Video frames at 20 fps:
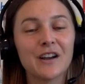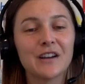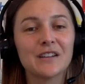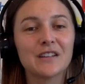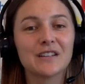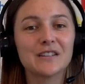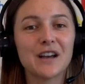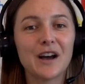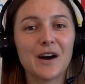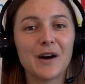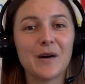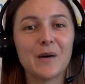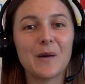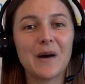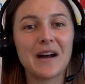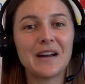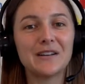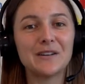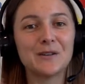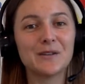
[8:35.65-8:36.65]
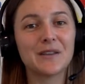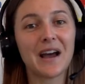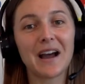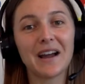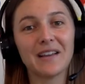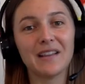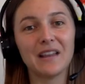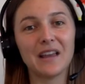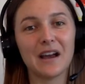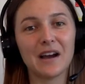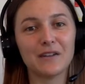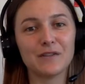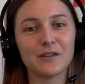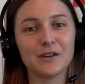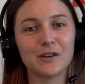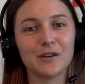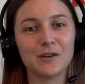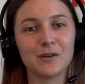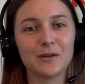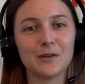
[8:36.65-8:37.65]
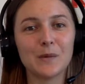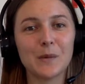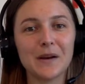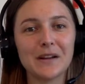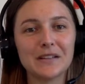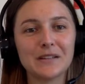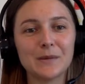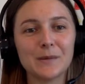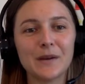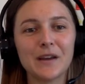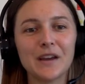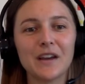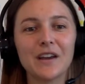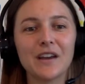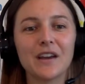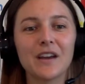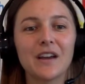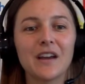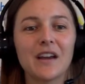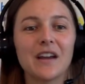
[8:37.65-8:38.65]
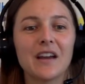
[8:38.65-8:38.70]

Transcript: So I do that in the afternoon twice a week.